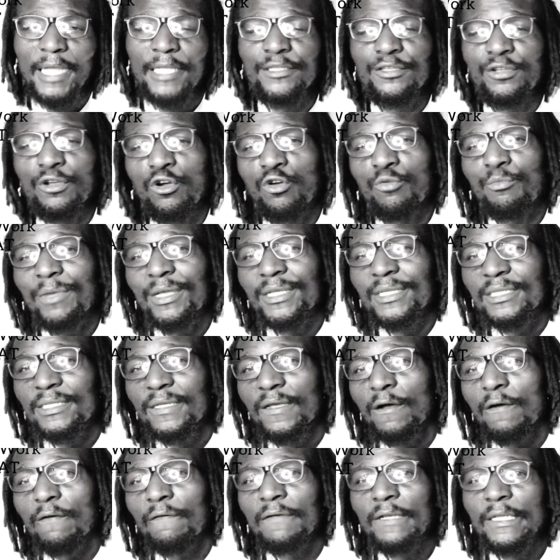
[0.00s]
told
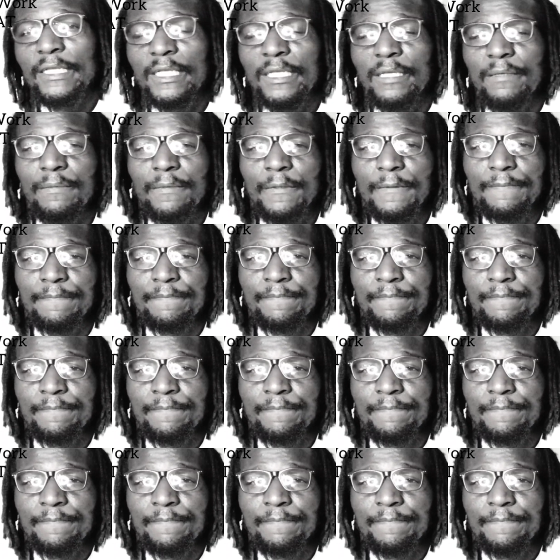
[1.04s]
myself, Lib,